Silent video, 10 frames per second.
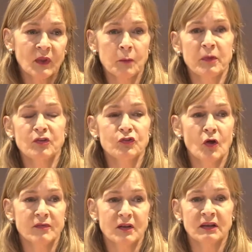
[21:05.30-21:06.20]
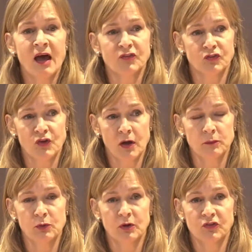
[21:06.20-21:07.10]
based on the last
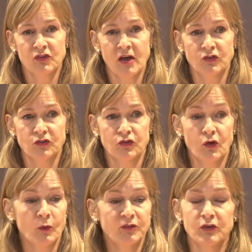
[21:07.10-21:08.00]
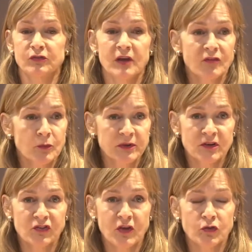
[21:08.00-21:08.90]
time you were assessed. So if you've never
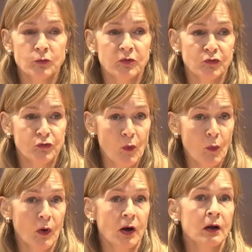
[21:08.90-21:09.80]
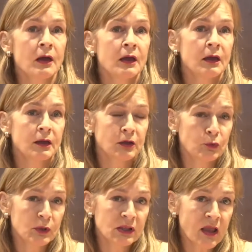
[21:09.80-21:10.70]
been assessed before,
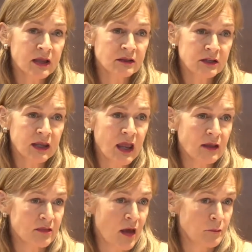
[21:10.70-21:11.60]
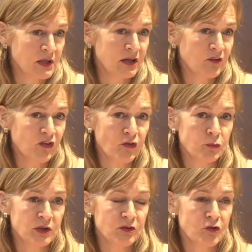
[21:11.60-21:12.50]
you would likely get that mini
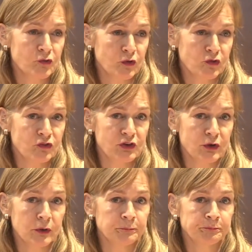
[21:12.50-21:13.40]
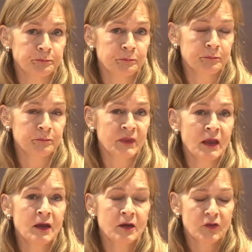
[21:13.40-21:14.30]
assessment in the first year.
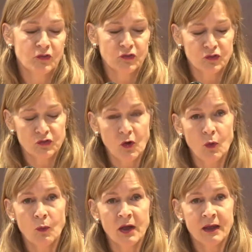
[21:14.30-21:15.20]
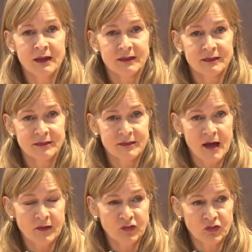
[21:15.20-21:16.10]
So
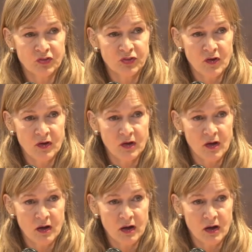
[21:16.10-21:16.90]
that's the